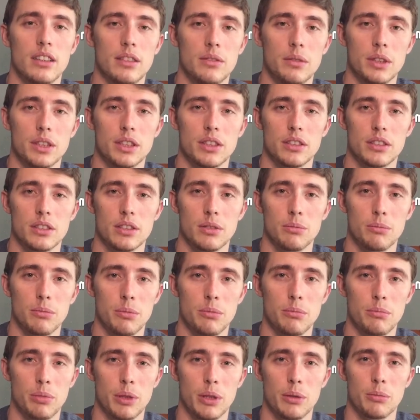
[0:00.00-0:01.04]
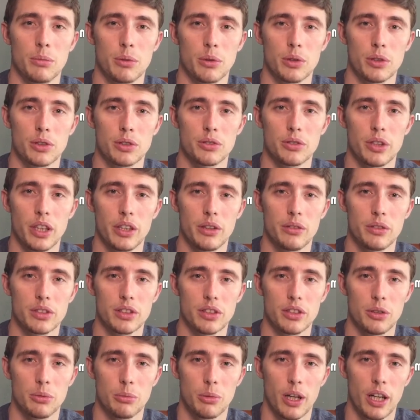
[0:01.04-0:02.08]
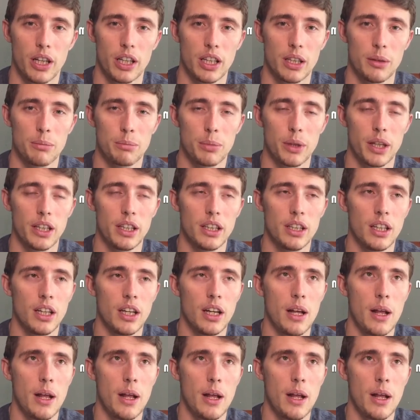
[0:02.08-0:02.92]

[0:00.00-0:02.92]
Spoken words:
which is a bit more strenuous on your body. But